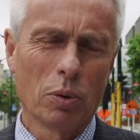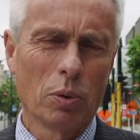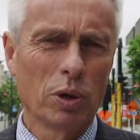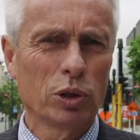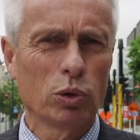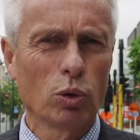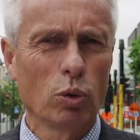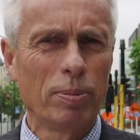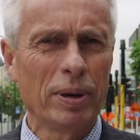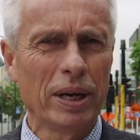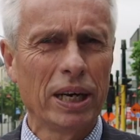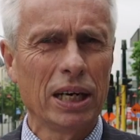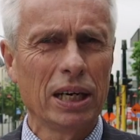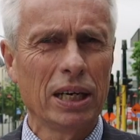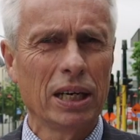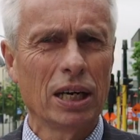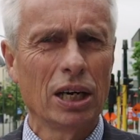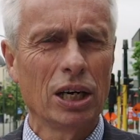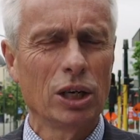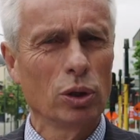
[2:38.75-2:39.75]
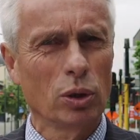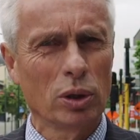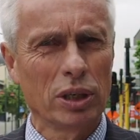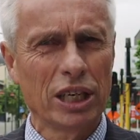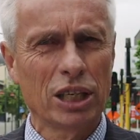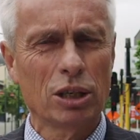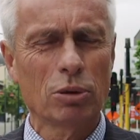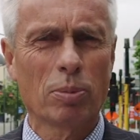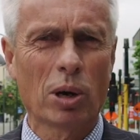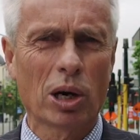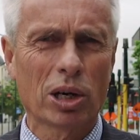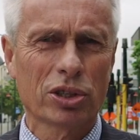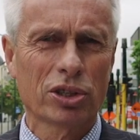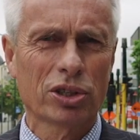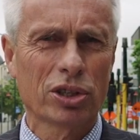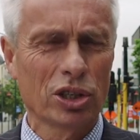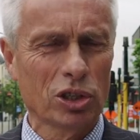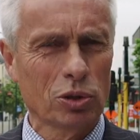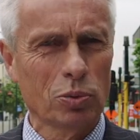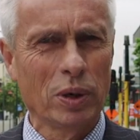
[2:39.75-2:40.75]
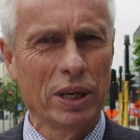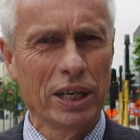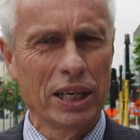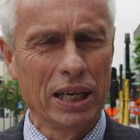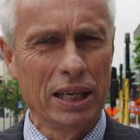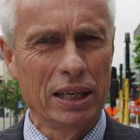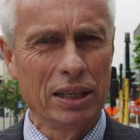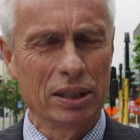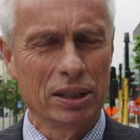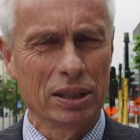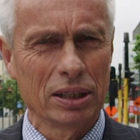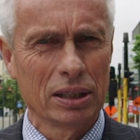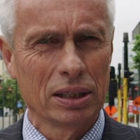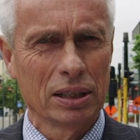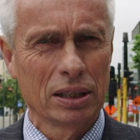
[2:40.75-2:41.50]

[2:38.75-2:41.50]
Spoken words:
which will be in your letterbox this weekend.